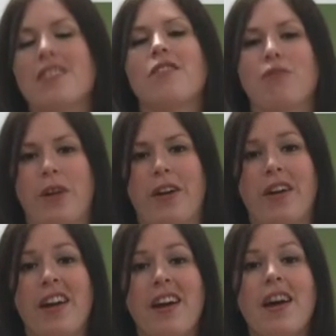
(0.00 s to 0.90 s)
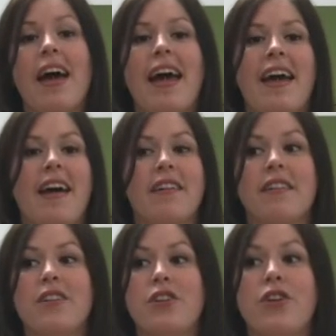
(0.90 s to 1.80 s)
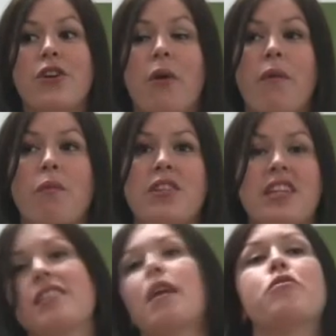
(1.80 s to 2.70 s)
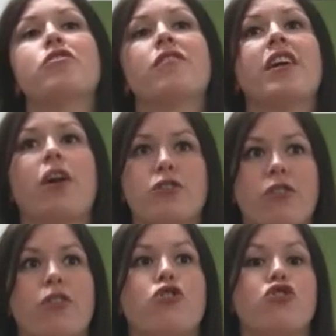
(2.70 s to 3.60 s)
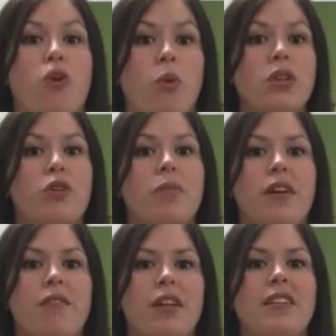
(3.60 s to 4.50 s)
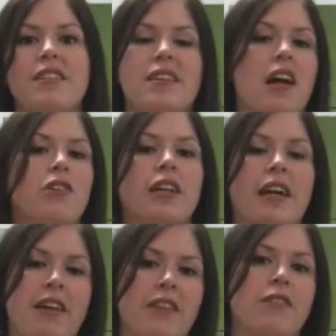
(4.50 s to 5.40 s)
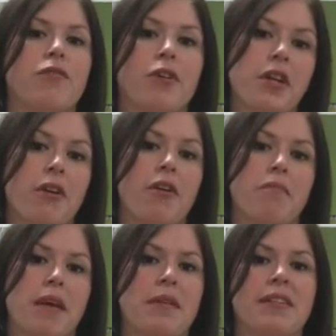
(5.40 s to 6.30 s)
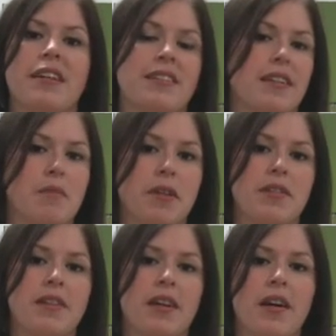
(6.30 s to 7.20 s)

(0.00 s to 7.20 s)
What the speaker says: of wear. And, you know, with the exception of they are starting to show a little bit of it, it does not look like I've had them for a year, maybe like 6 months.